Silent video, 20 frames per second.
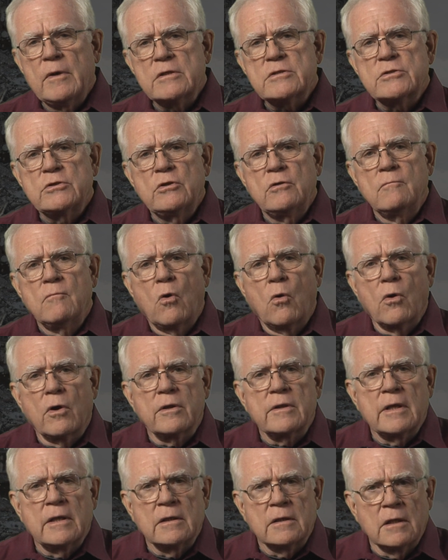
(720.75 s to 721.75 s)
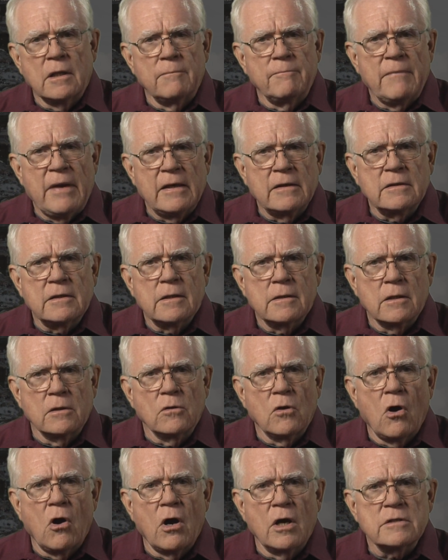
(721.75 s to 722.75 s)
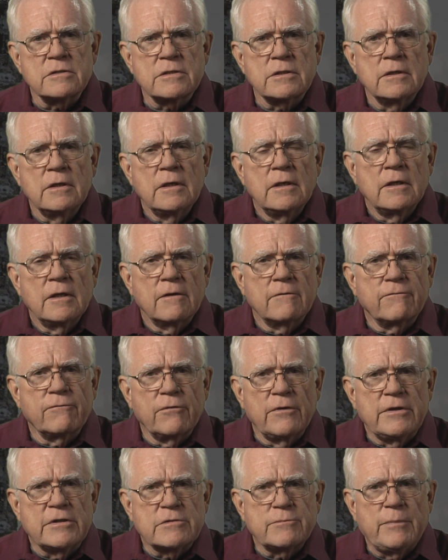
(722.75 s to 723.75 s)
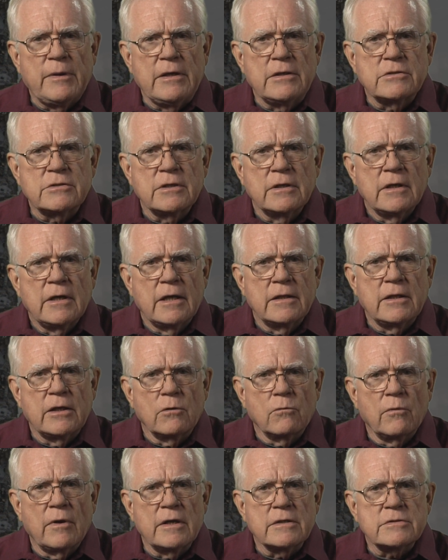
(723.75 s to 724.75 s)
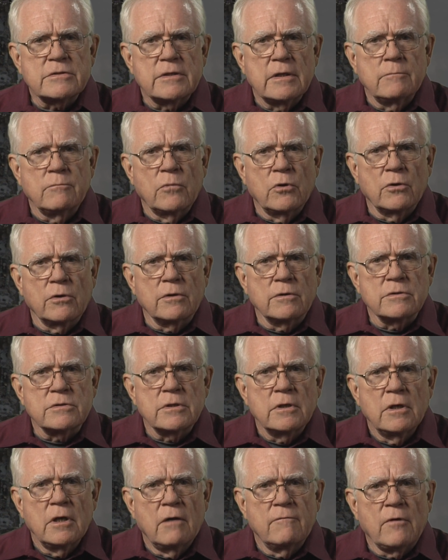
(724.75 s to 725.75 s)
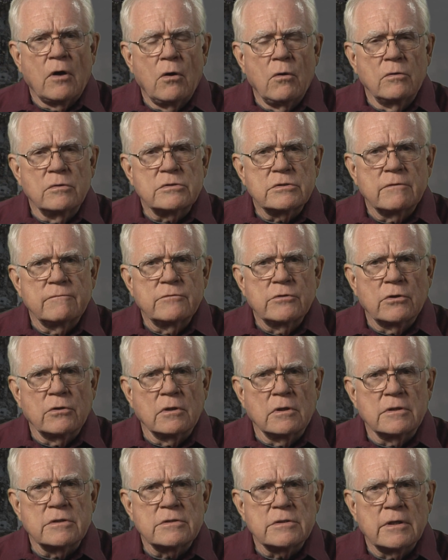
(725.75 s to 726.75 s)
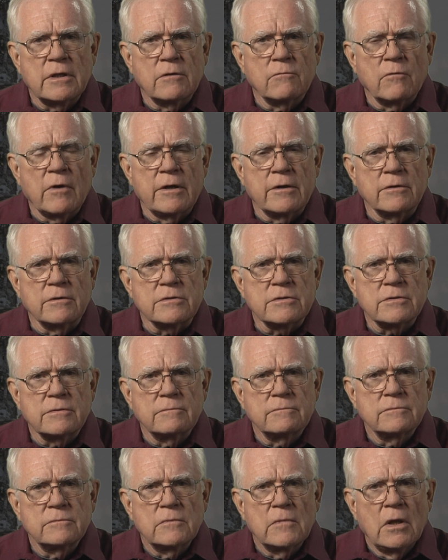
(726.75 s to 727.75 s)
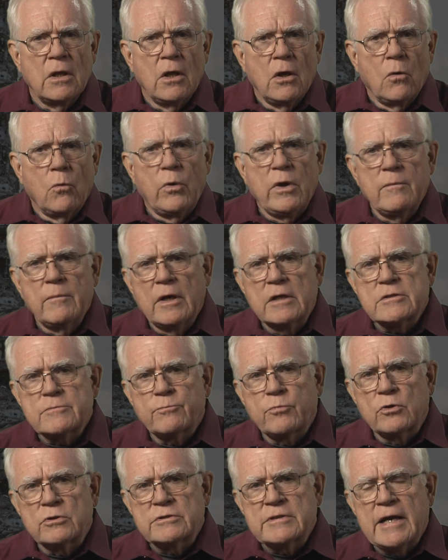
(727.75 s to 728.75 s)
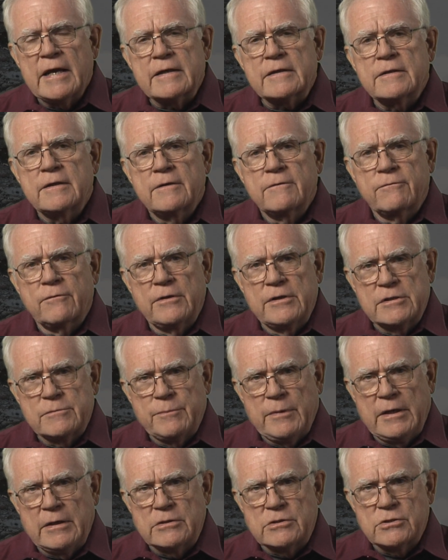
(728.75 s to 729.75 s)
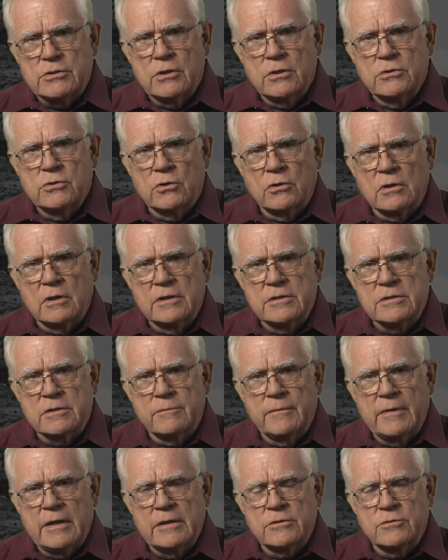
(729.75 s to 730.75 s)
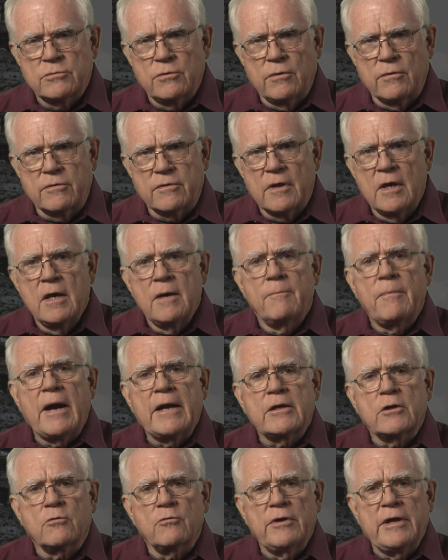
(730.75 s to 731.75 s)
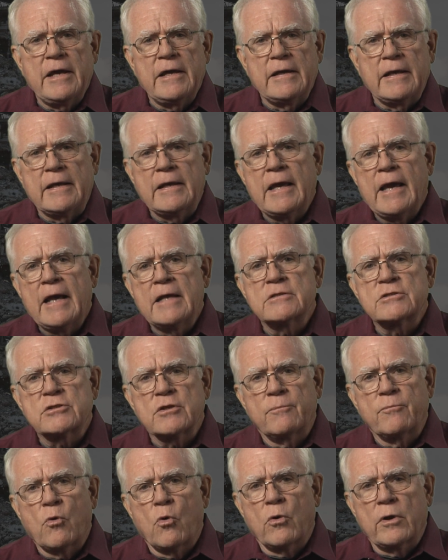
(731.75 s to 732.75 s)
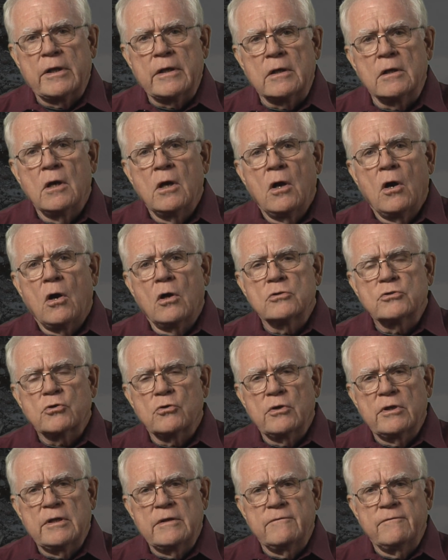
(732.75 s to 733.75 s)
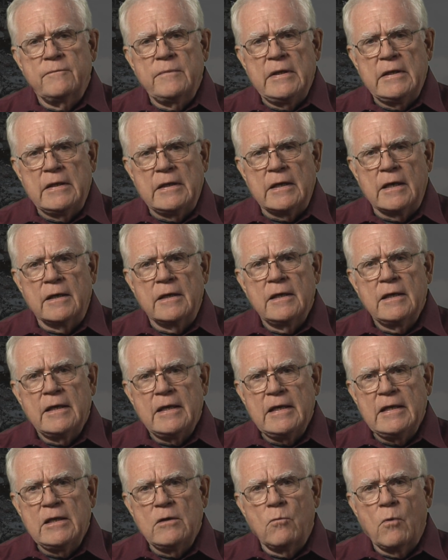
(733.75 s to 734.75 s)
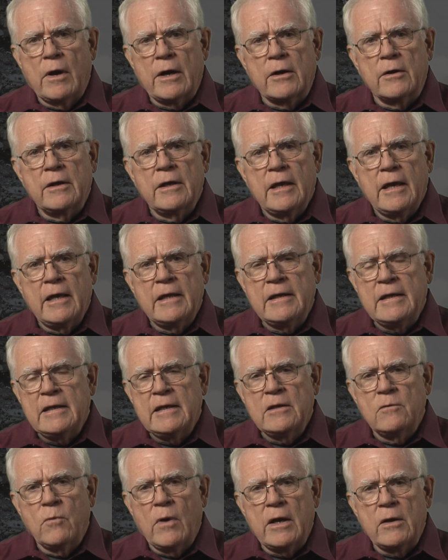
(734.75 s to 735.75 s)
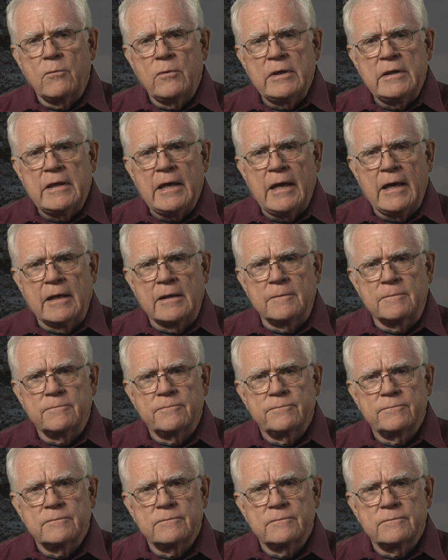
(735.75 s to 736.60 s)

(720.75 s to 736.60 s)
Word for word: must do more than lament the loss of free speech and the arrest and murders of a host of journalists and writers. We must protect free speech, journalism, and truth by creating and supporting alternative media anywhere in any way we can.